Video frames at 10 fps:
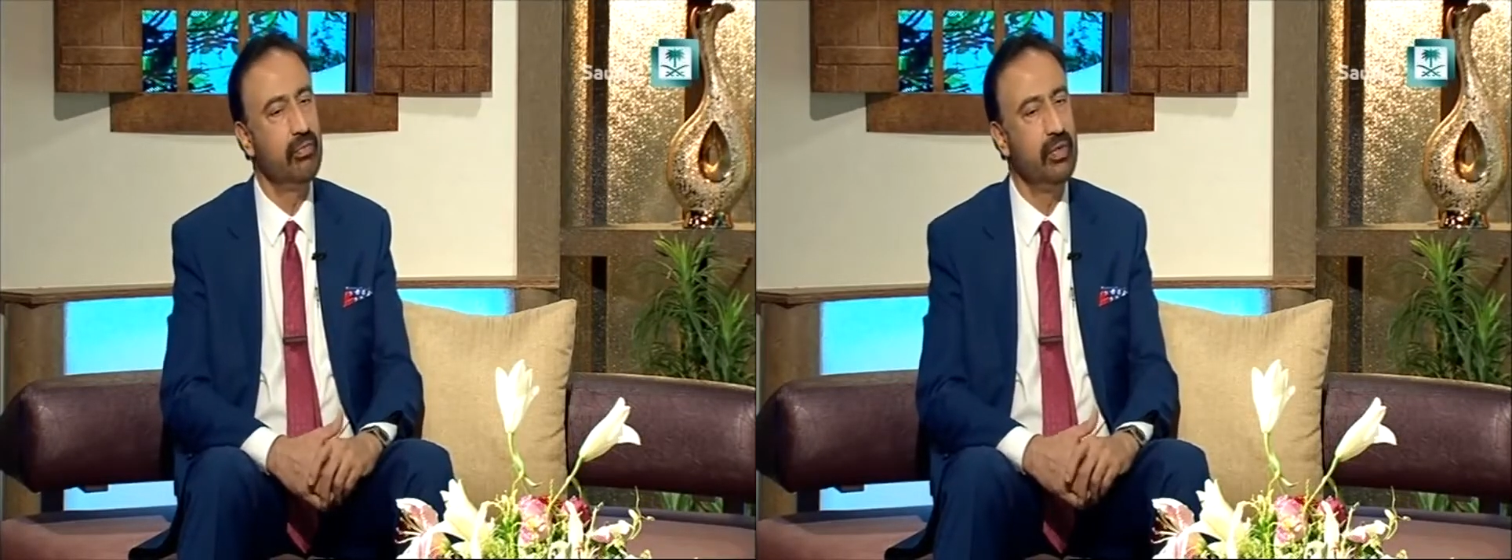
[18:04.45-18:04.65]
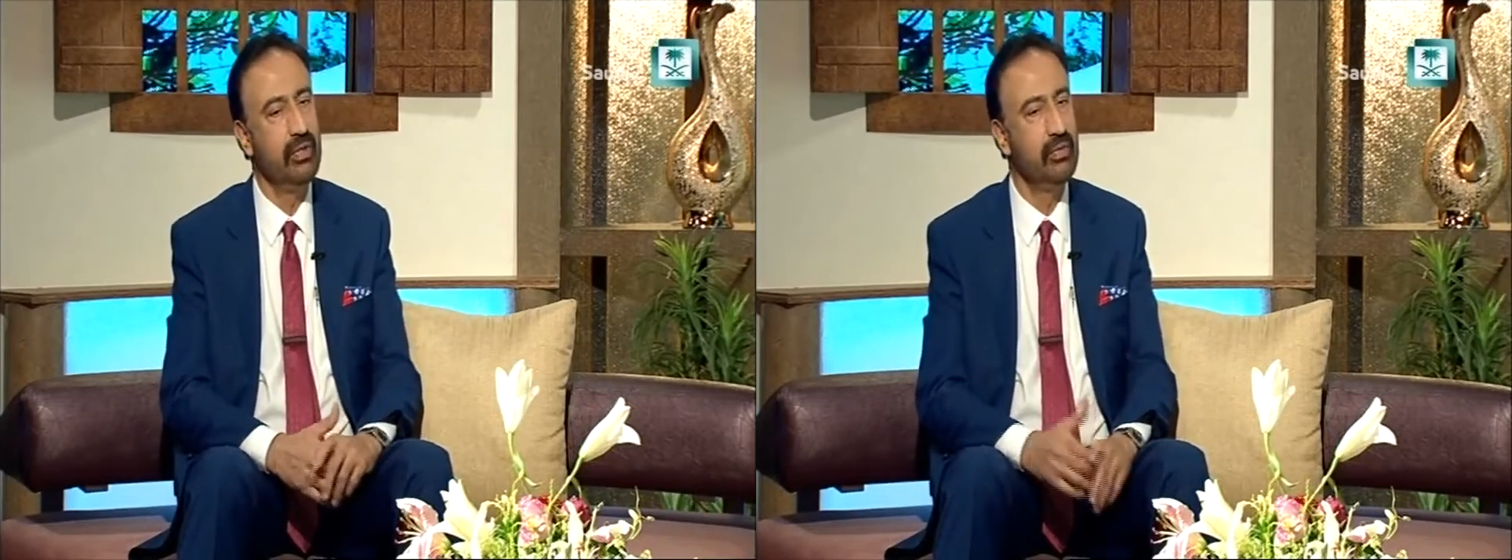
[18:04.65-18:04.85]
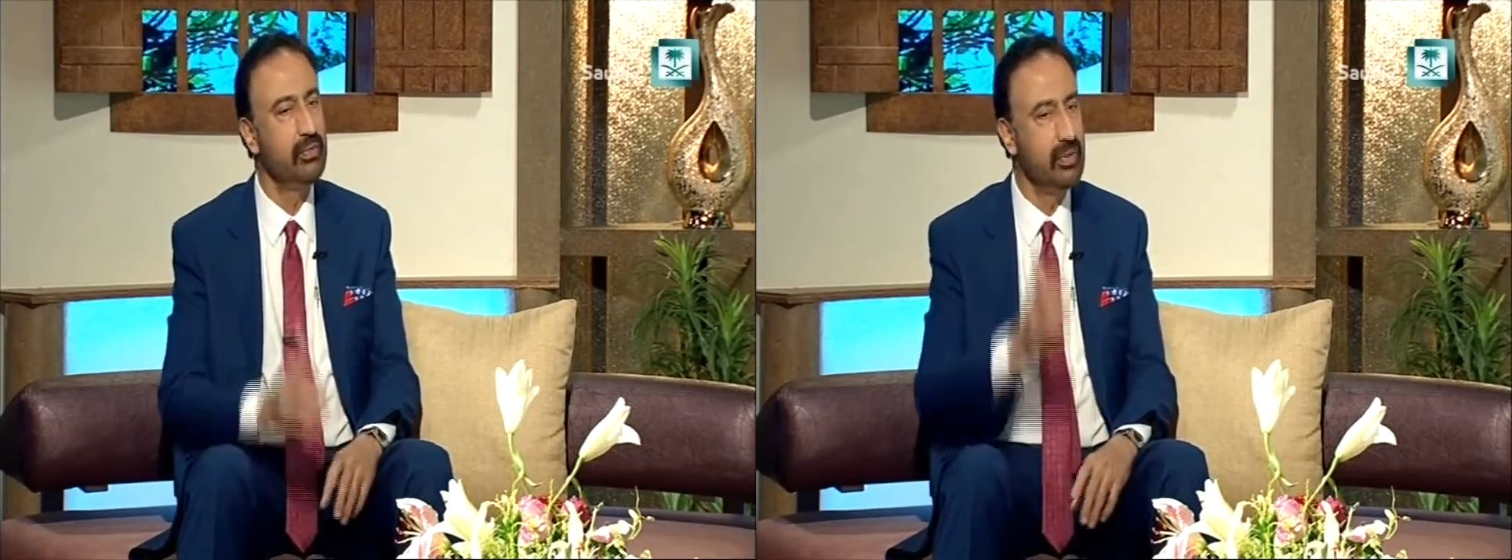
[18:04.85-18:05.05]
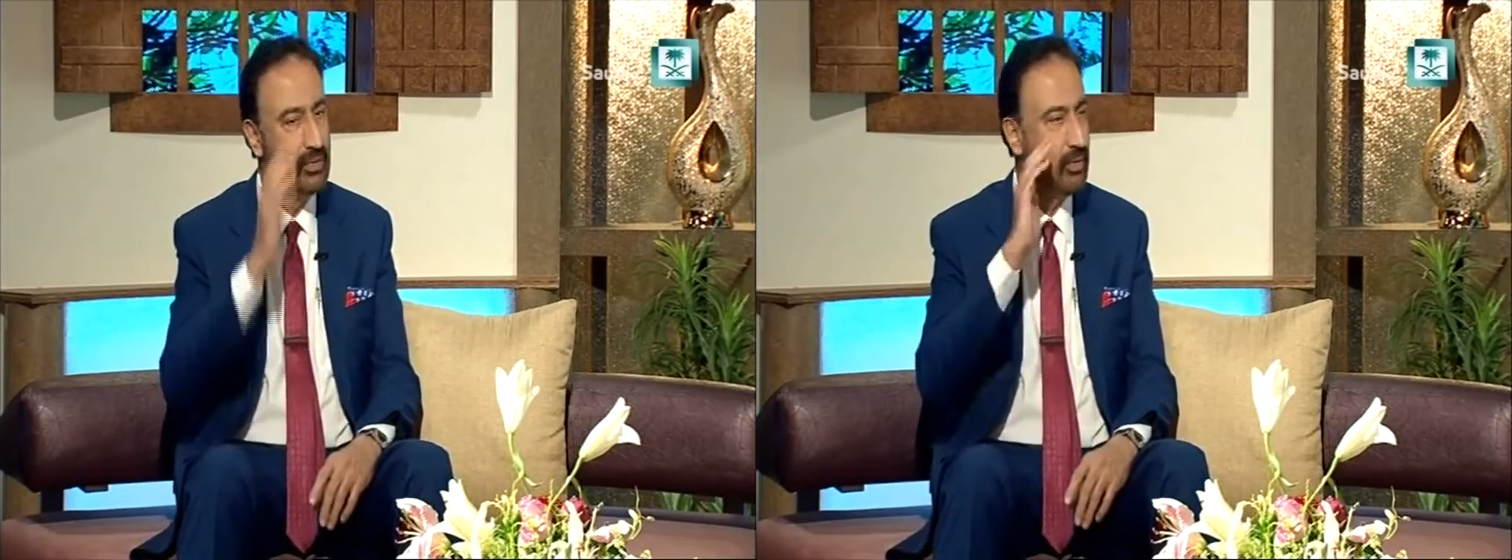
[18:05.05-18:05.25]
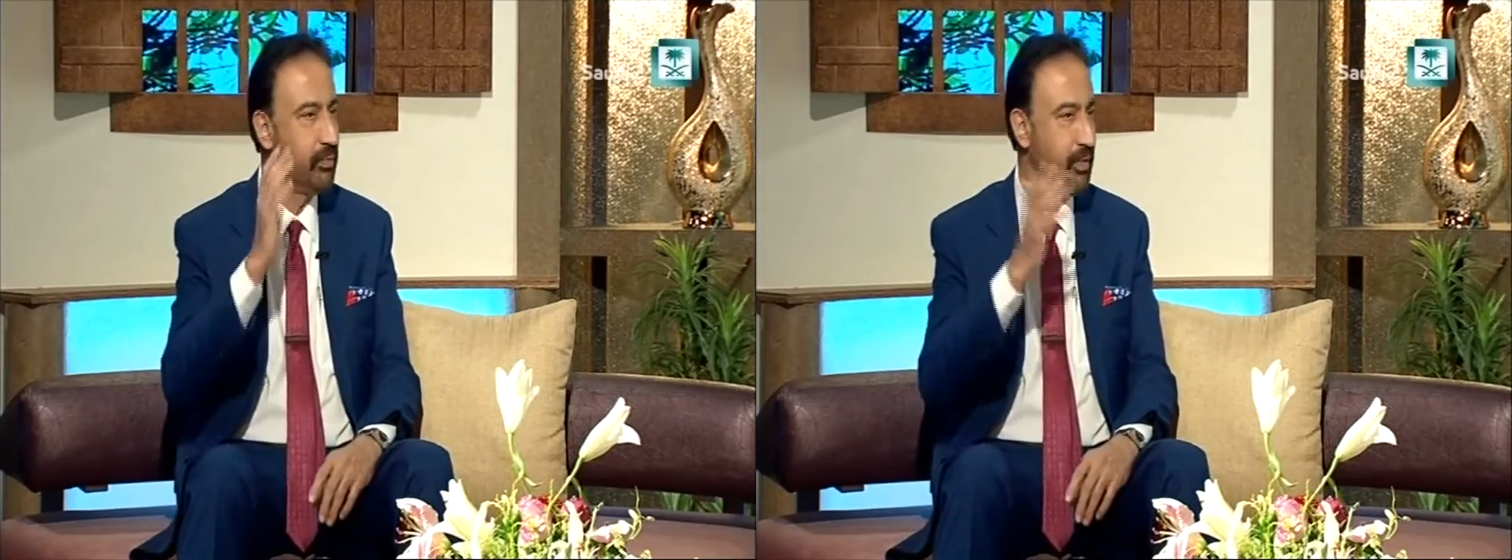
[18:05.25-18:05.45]
We do the
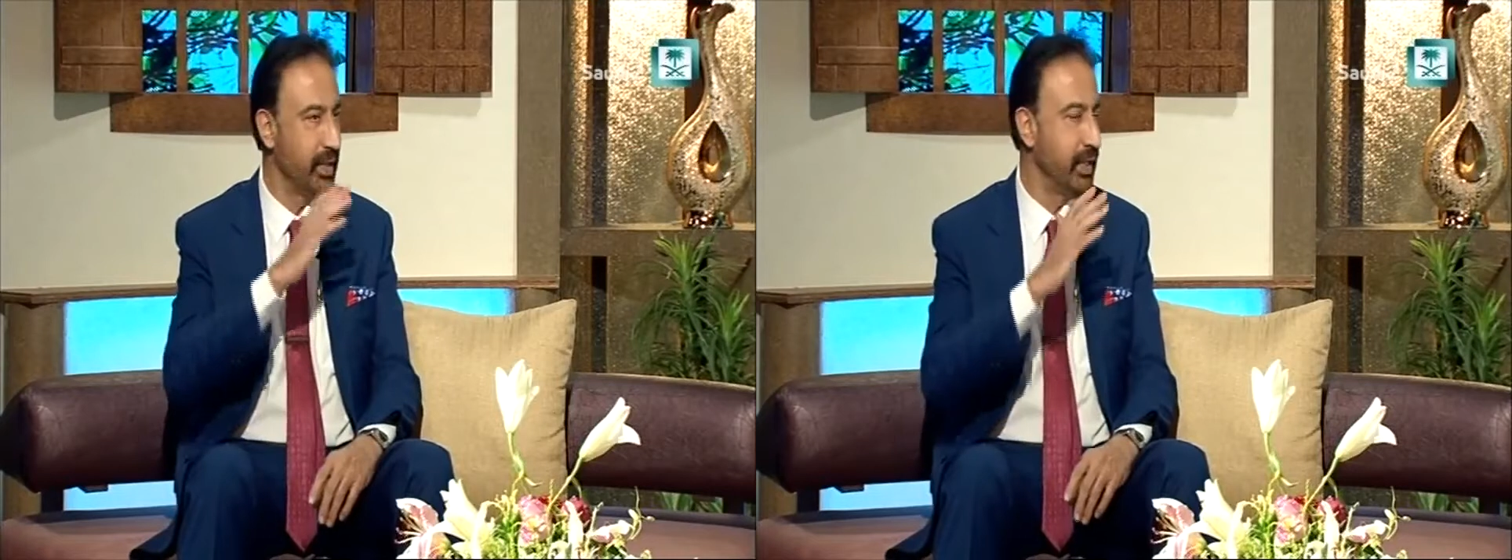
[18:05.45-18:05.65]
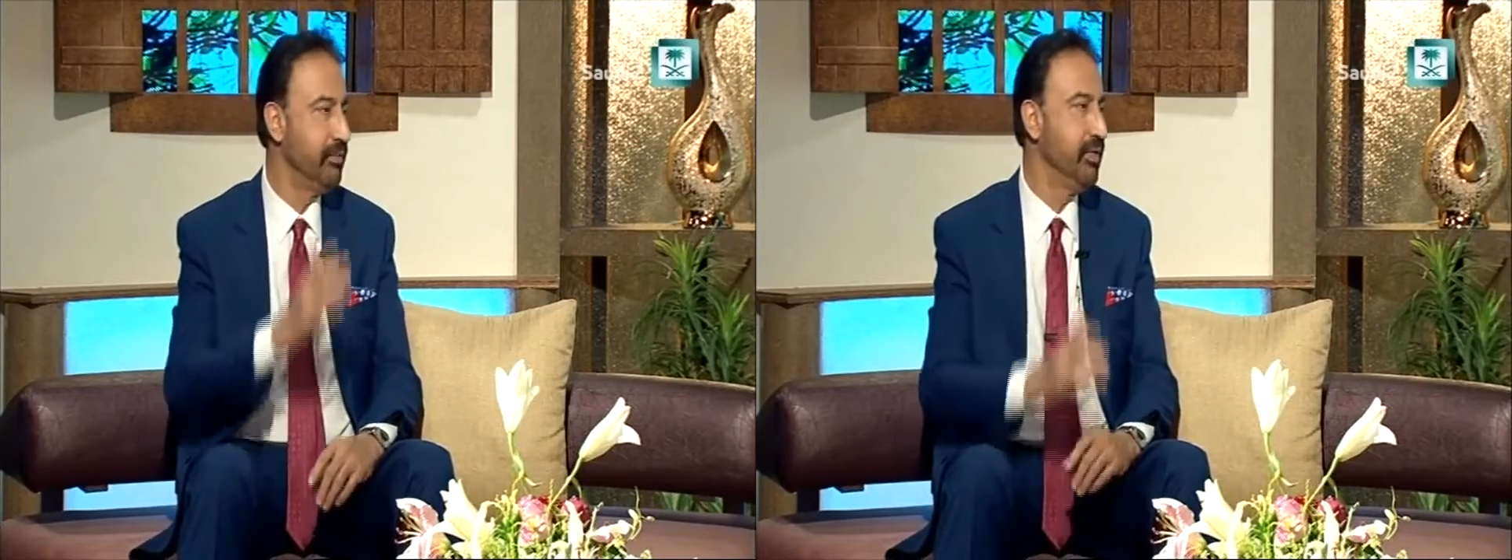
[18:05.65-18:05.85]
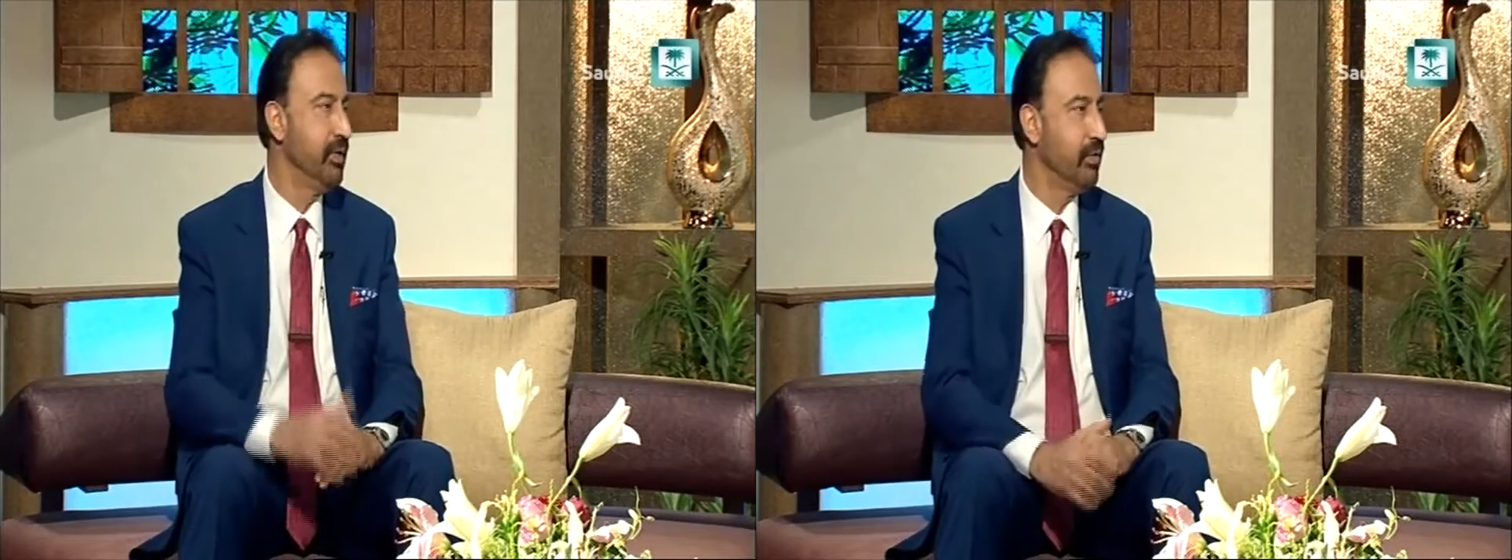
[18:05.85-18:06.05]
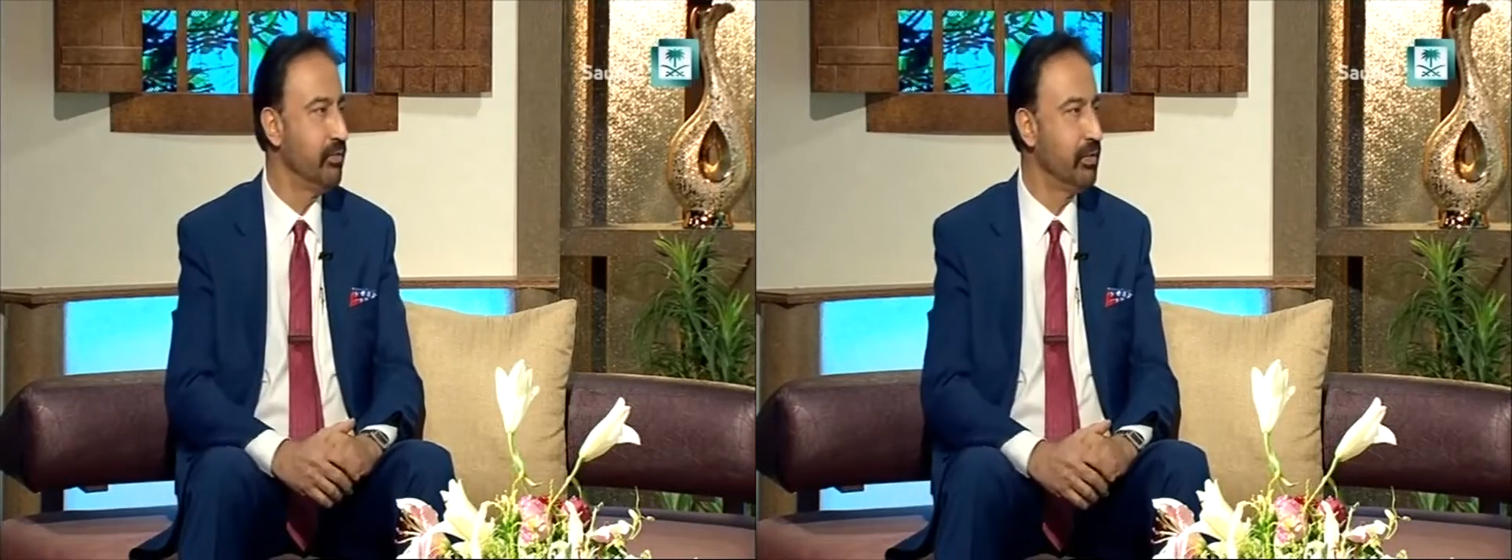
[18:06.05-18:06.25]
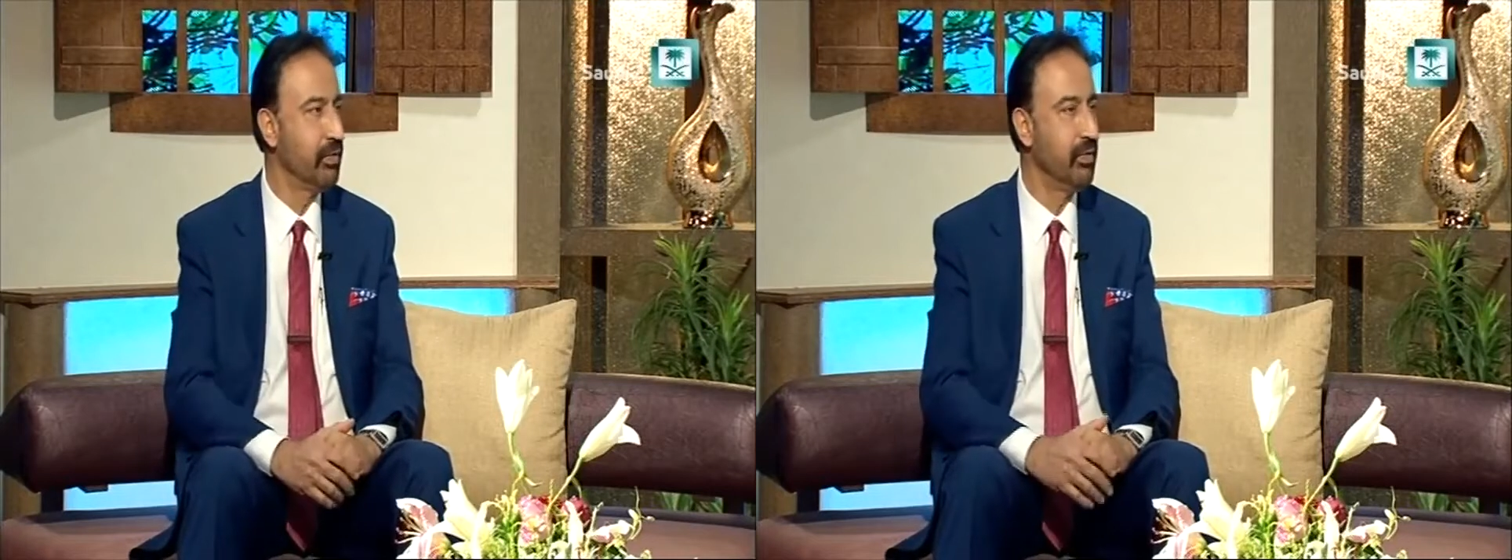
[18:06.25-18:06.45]
topography of
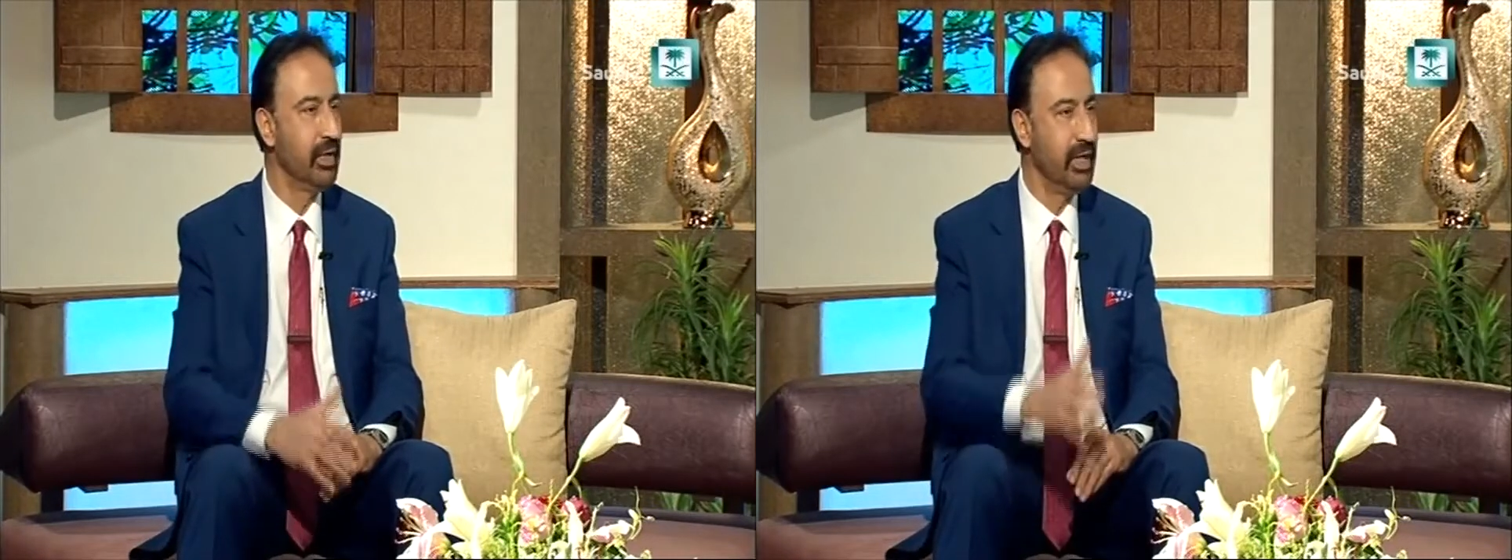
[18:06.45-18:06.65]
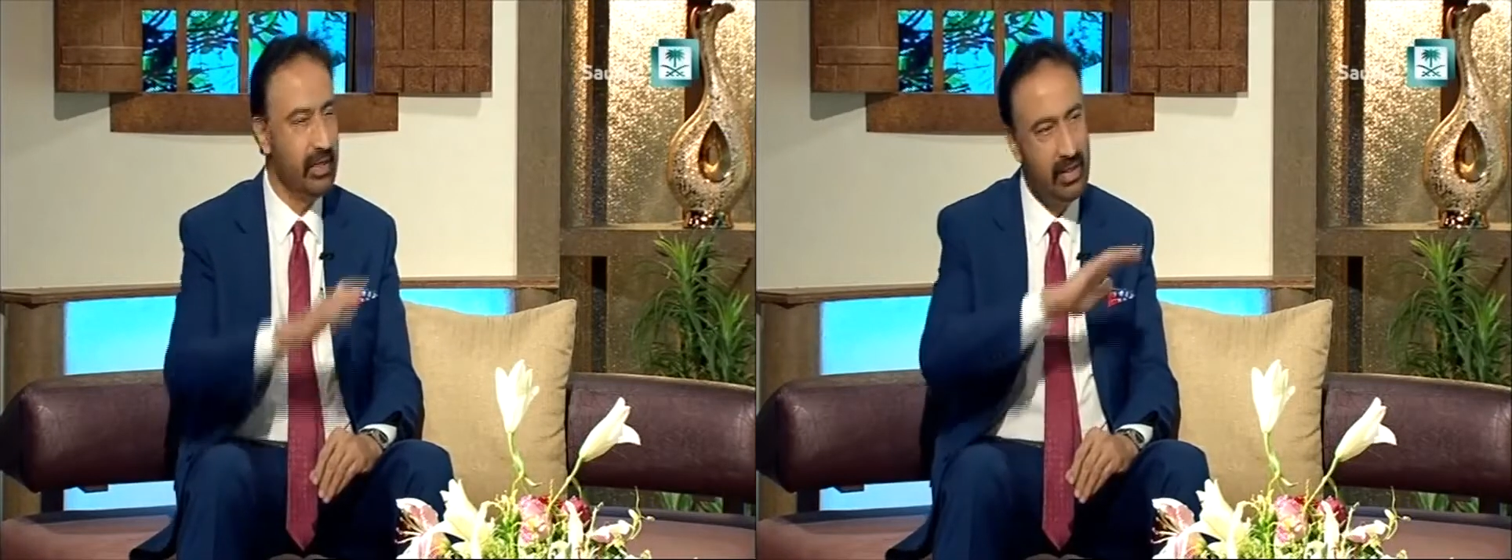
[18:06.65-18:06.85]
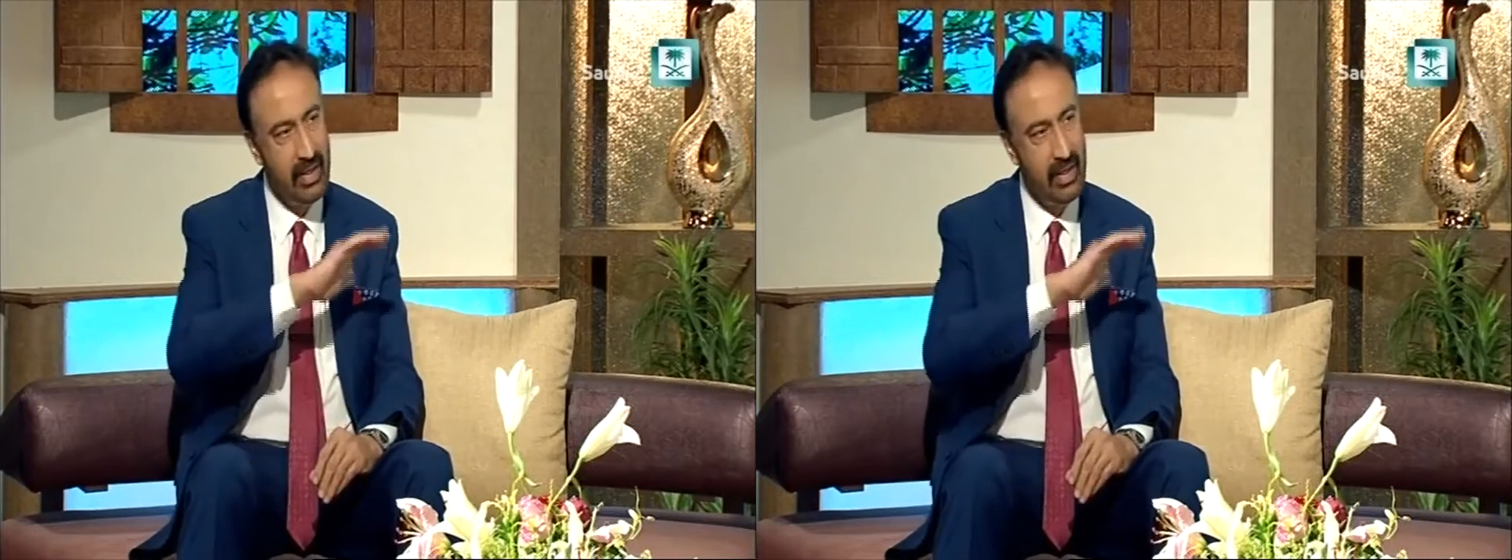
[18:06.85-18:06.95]
the cornea.